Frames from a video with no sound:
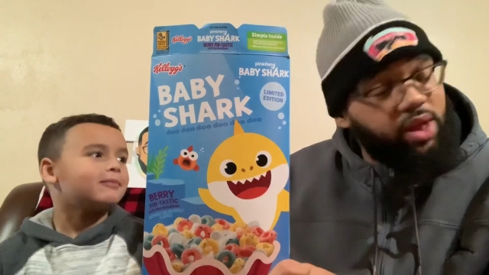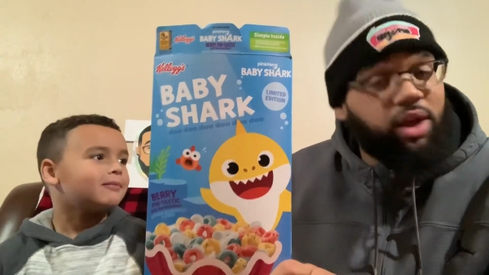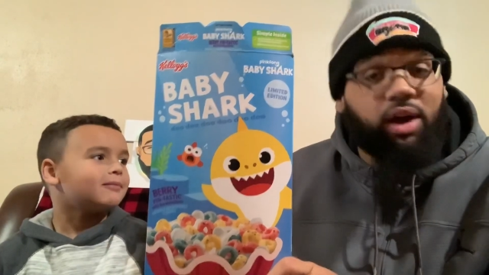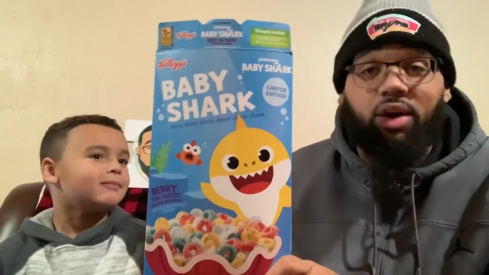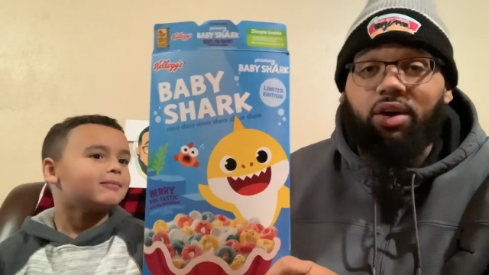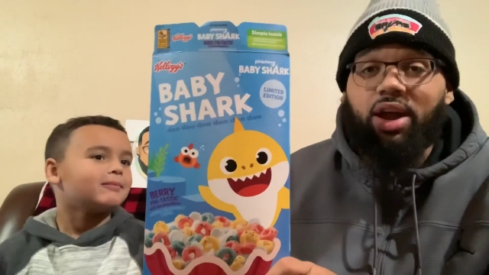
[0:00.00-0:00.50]

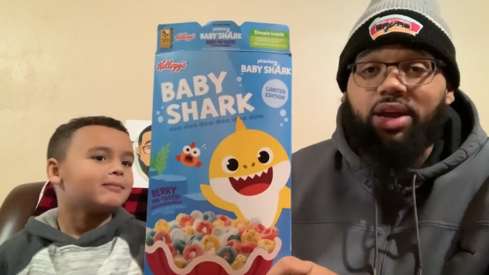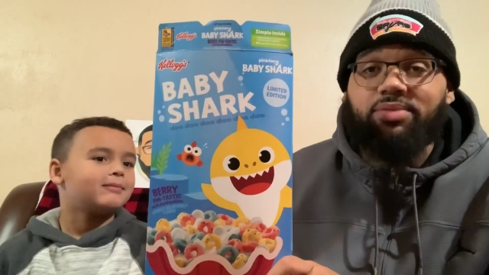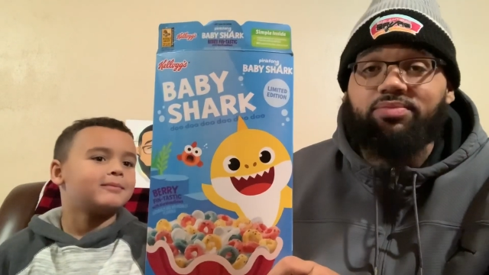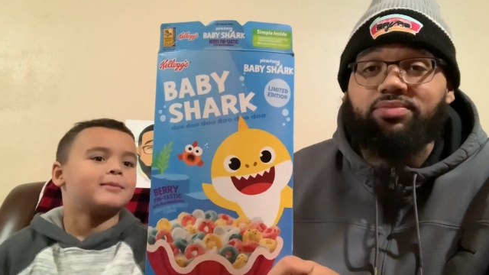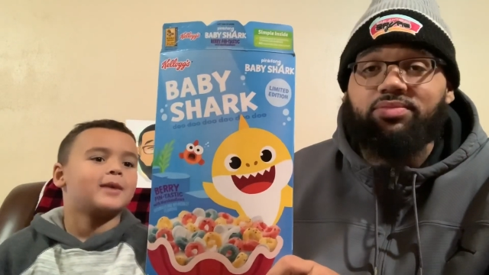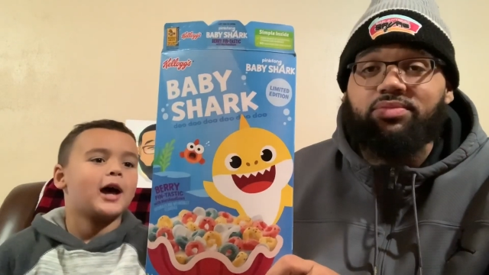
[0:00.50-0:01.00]
Speaker 1: All right.
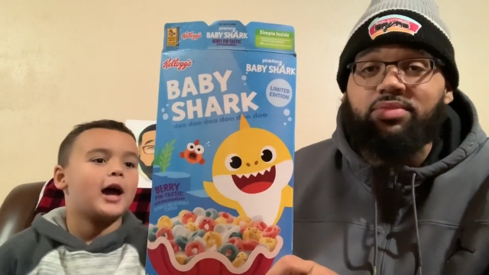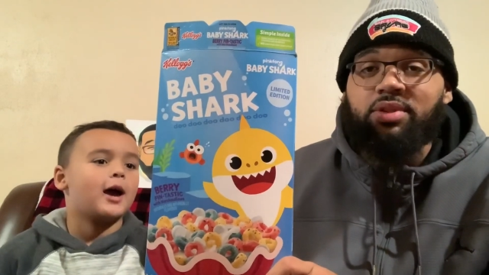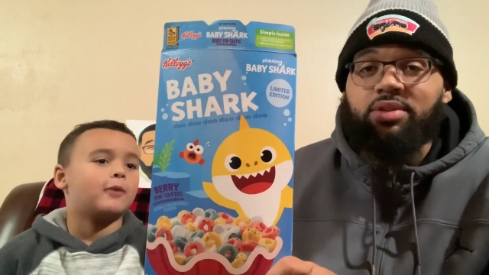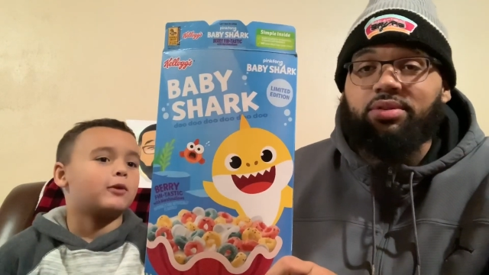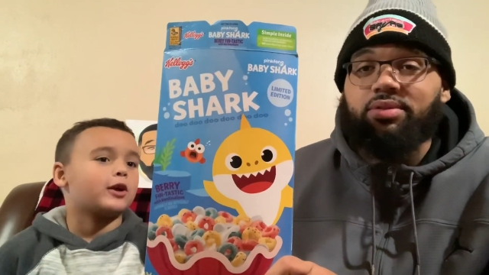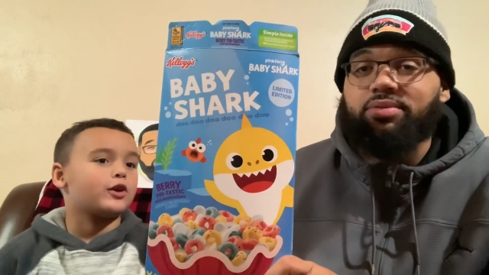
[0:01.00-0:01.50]

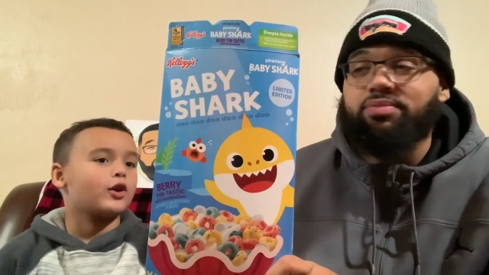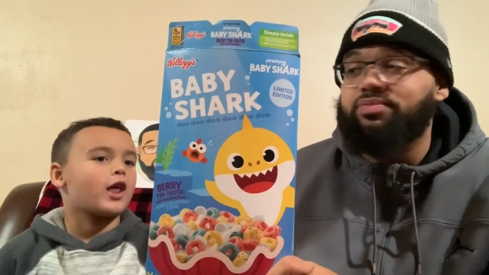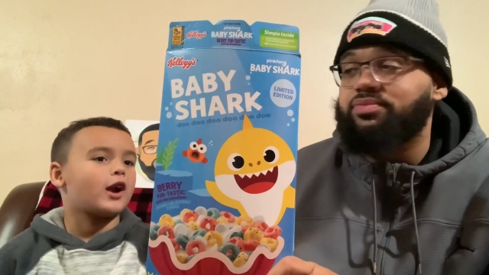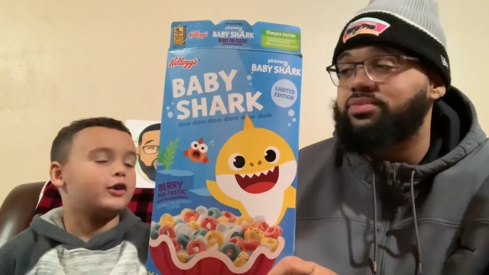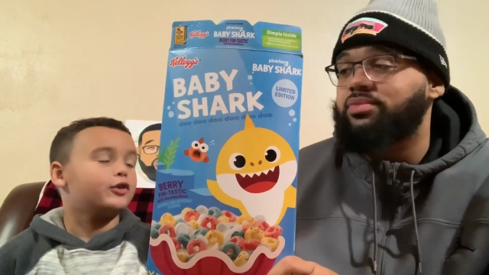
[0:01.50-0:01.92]
And what are you gonna